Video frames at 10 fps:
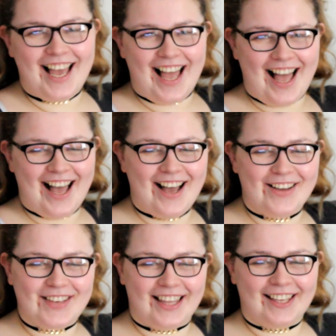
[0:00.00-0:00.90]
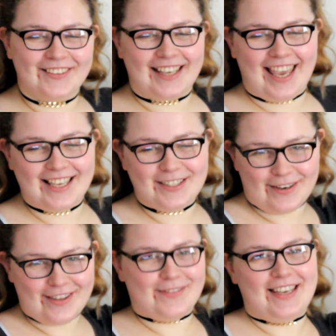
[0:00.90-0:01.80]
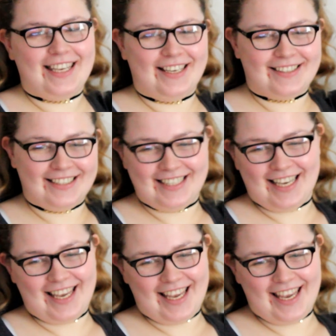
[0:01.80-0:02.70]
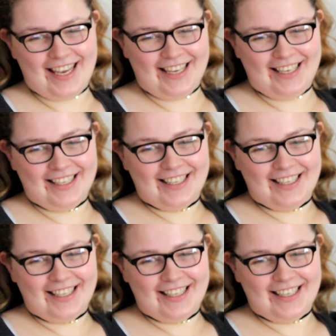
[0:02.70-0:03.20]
have a little guest with me here today.